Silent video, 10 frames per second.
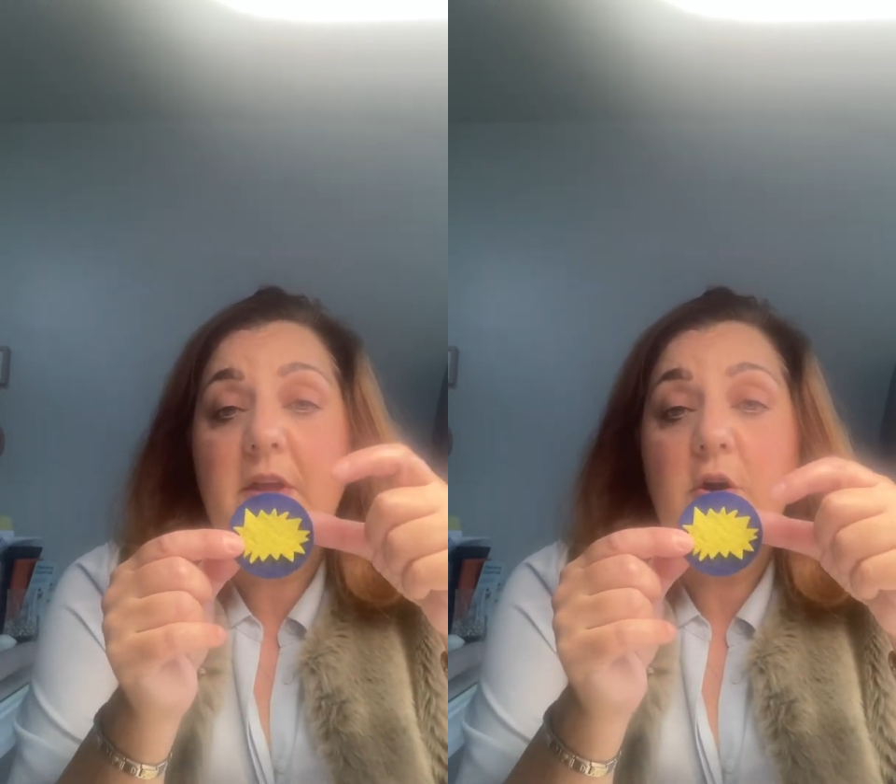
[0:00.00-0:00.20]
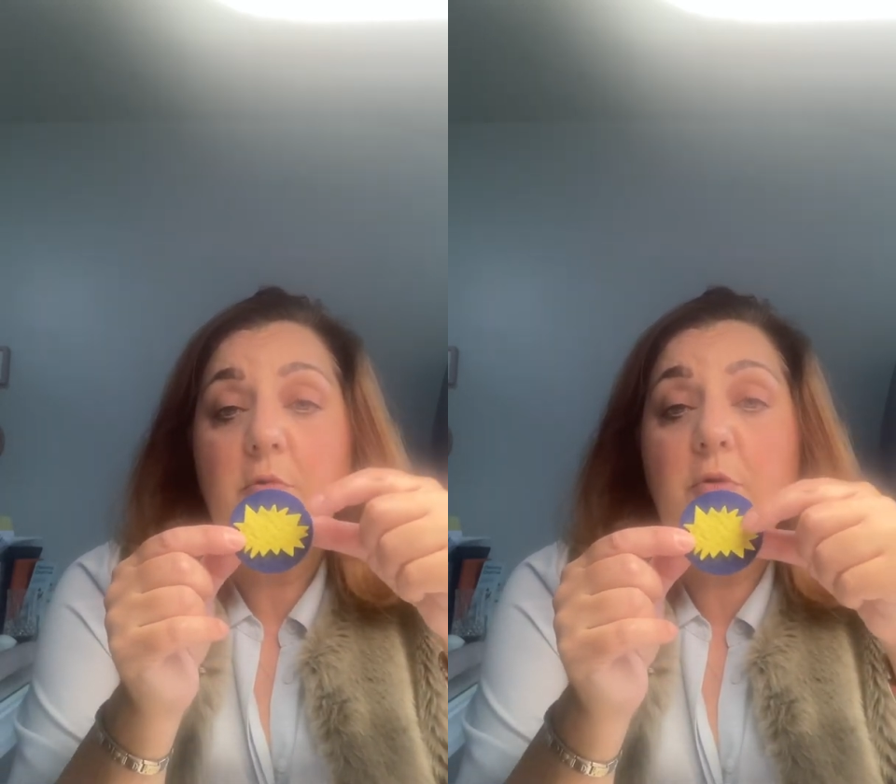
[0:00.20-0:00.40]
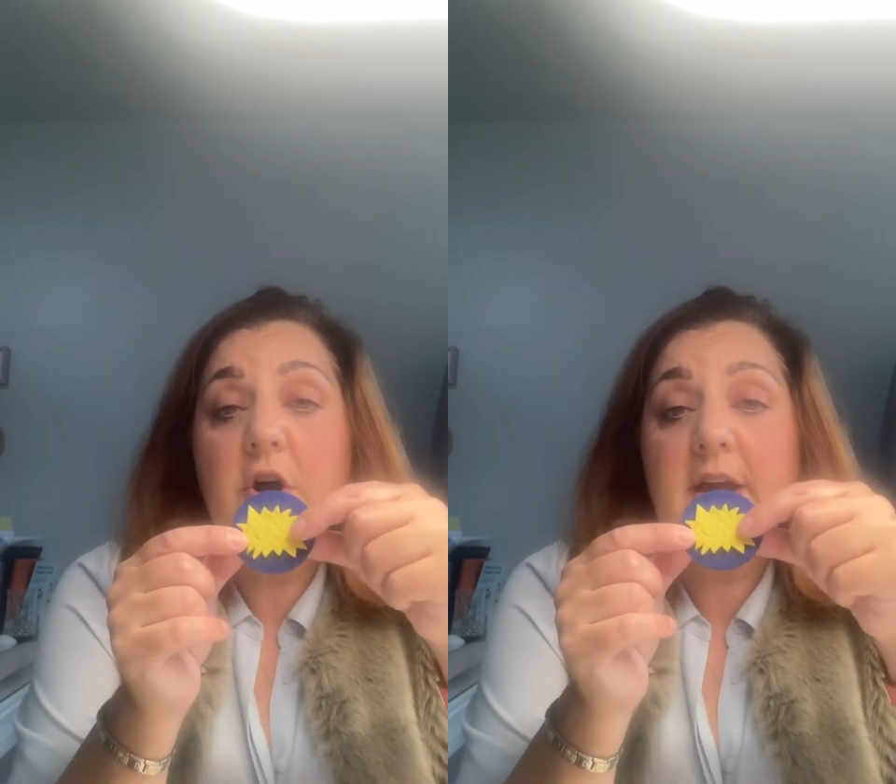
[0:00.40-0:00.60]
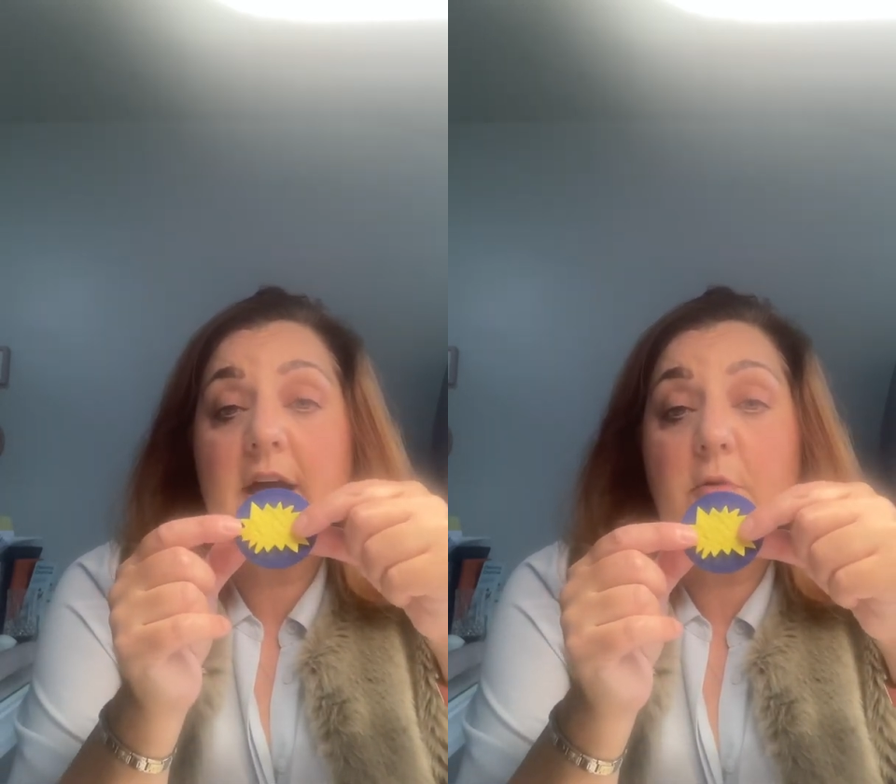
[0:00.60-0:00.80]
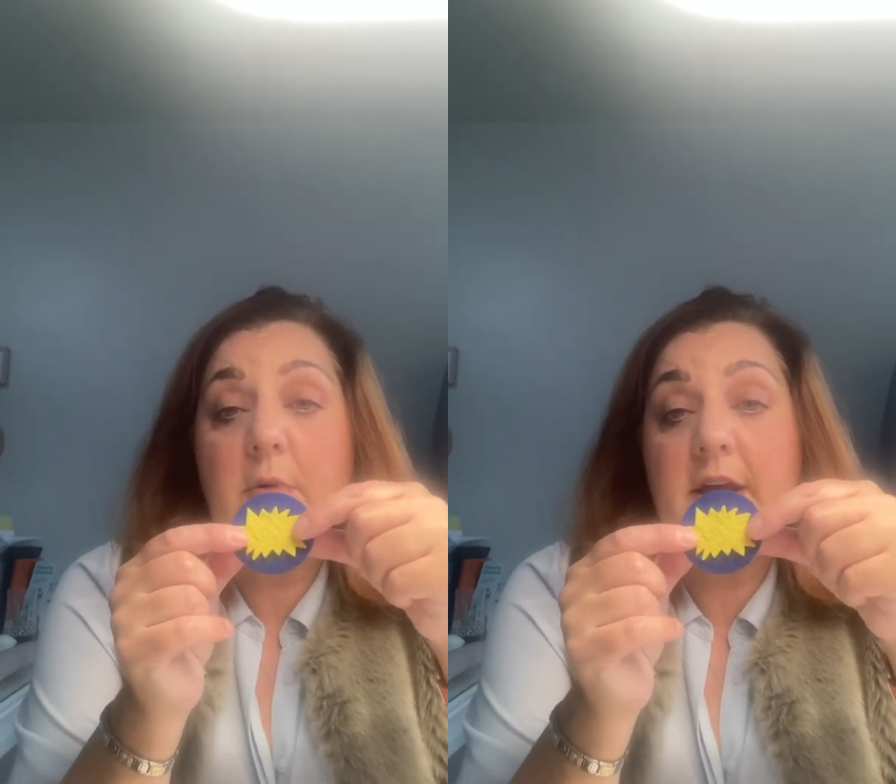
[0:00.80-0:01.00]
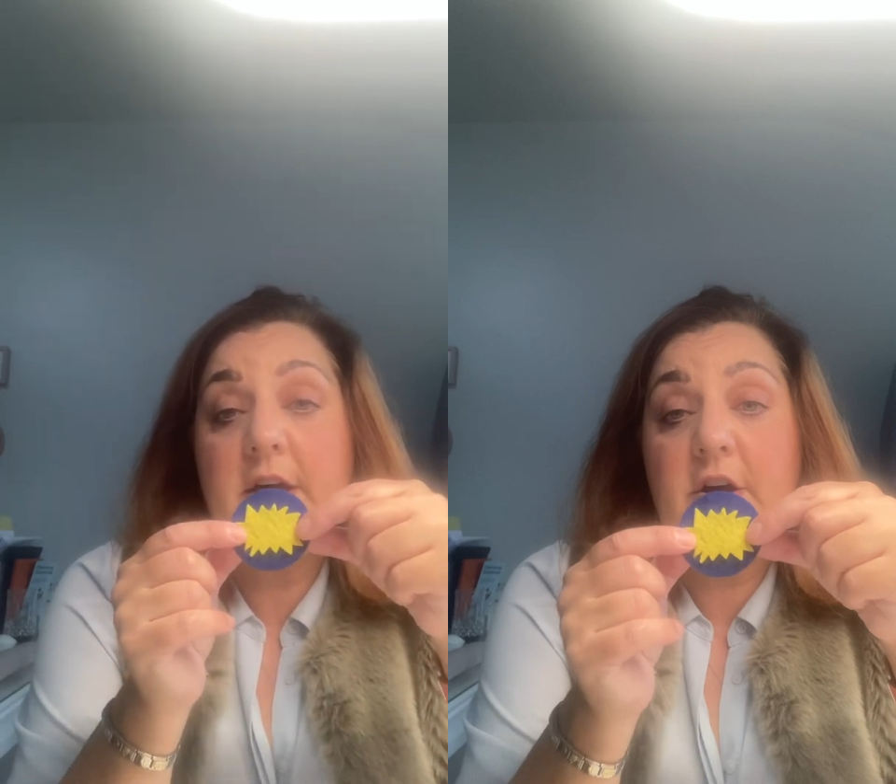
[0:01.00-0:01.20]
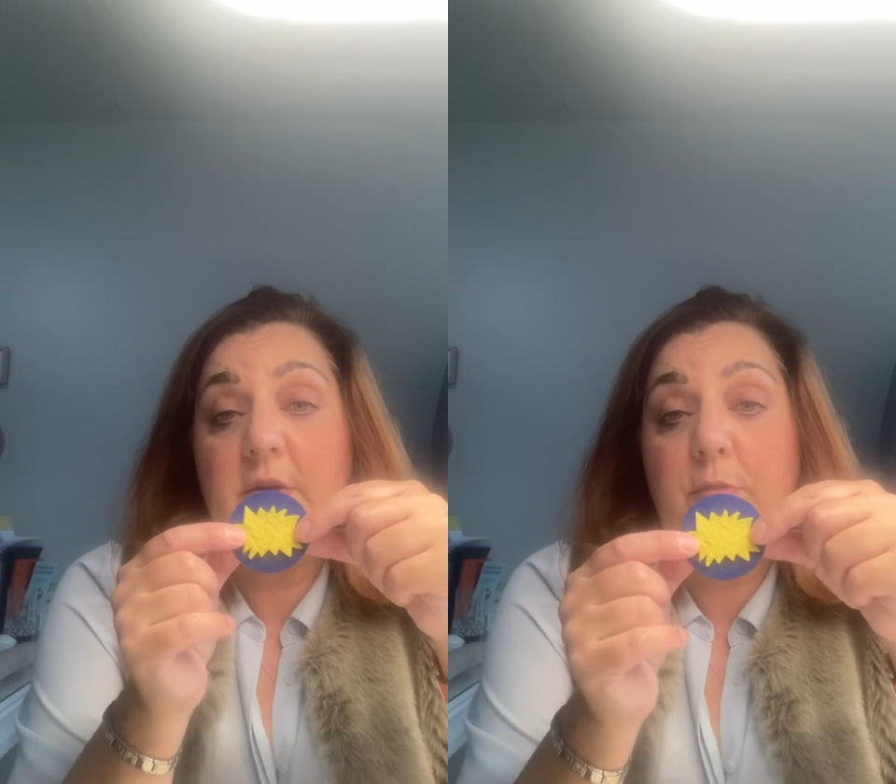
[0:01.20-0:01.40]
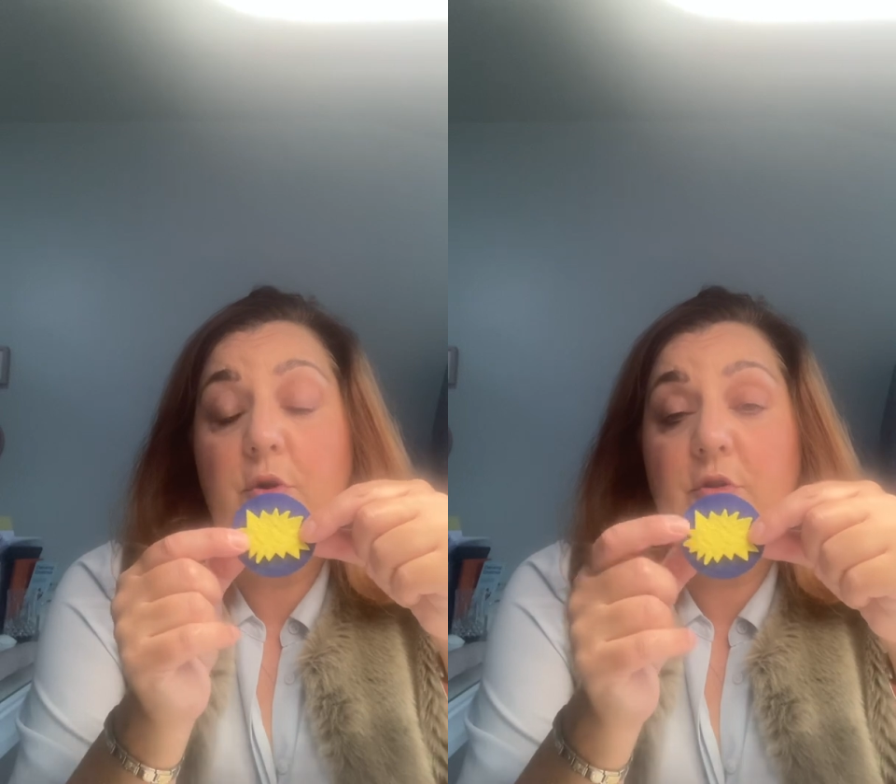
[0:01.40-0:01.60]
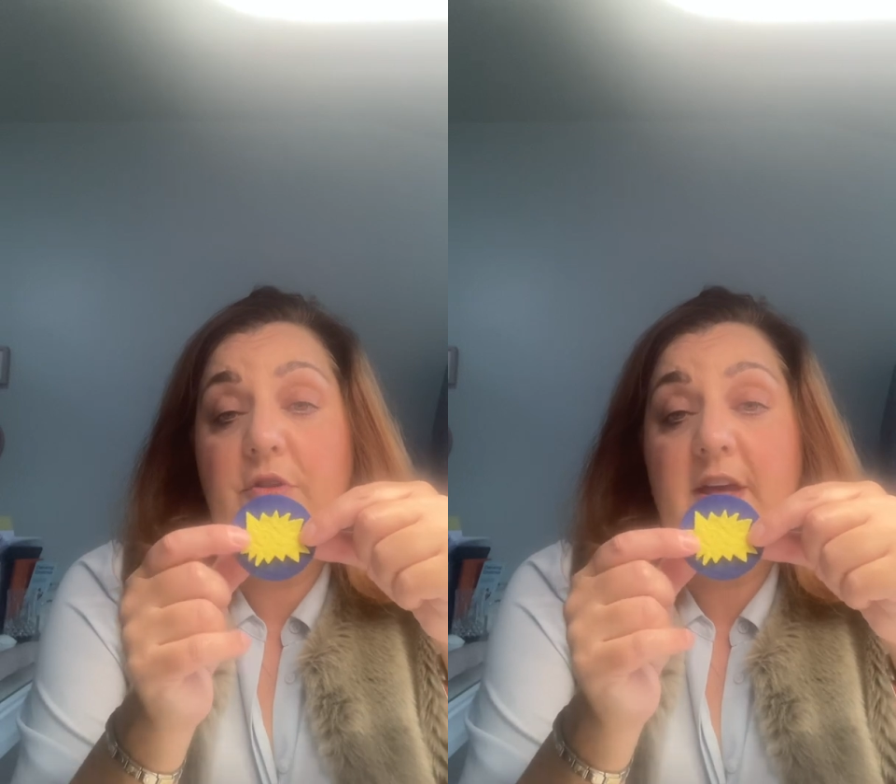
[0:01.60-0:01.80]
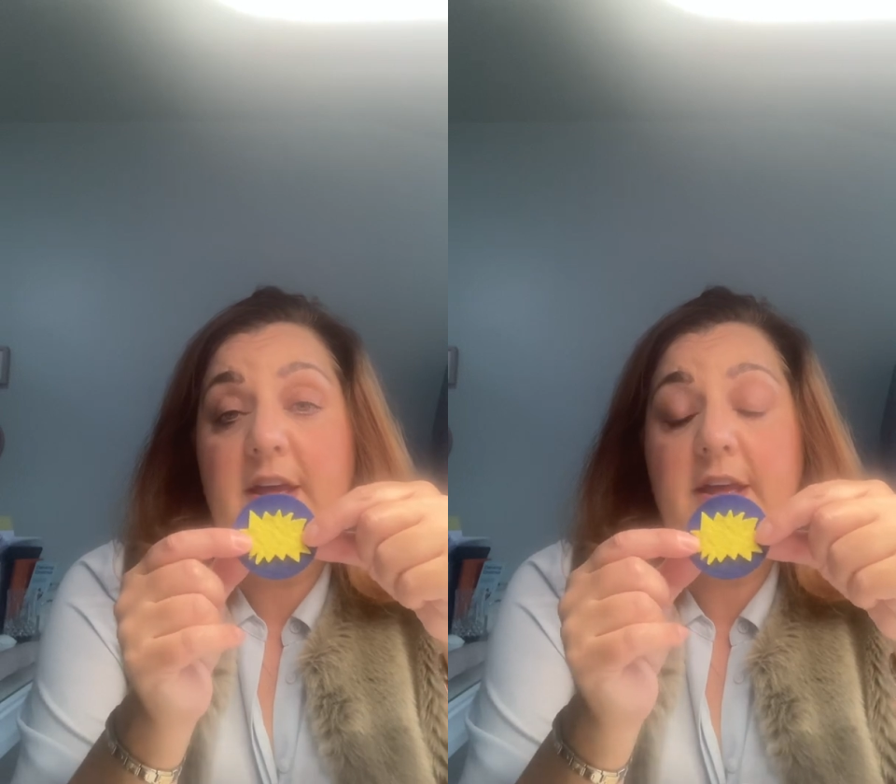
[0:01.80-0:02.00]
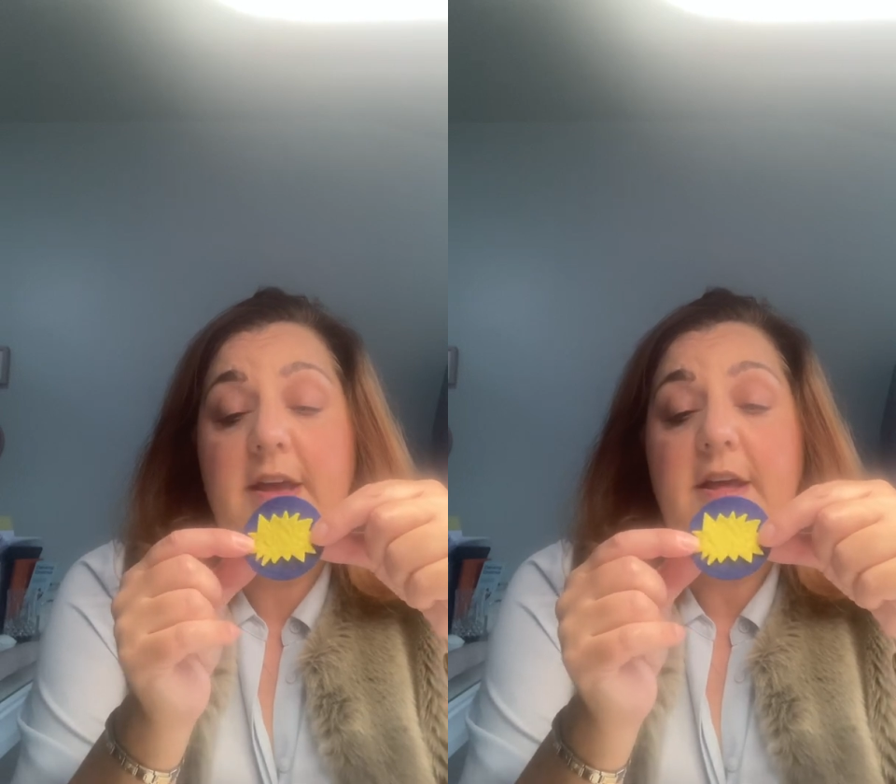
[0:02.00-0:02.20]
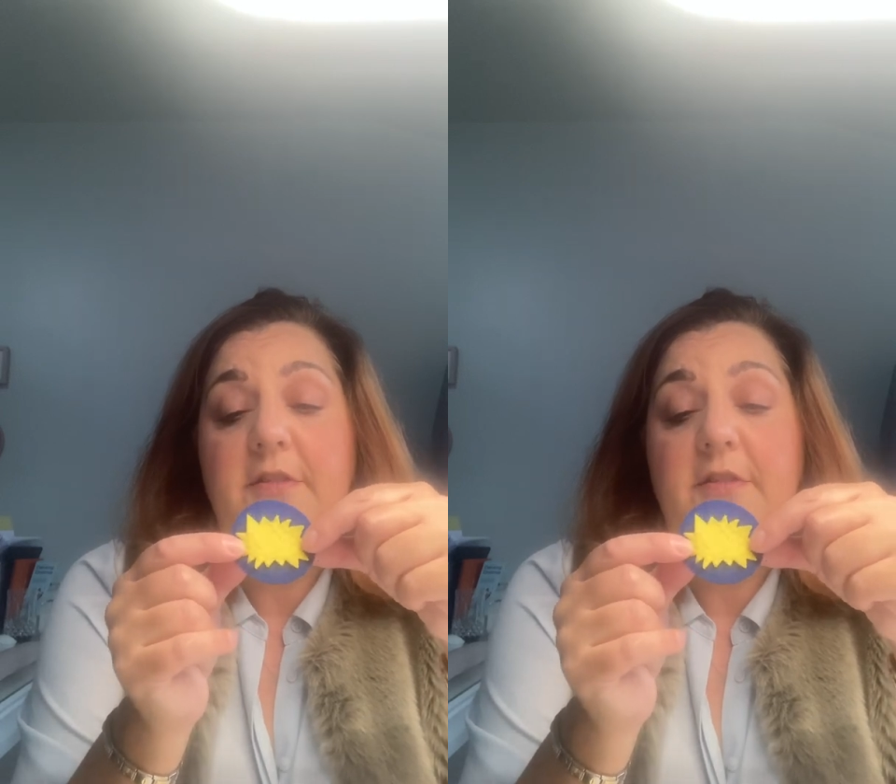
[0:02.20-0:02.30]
work out where you're going to put the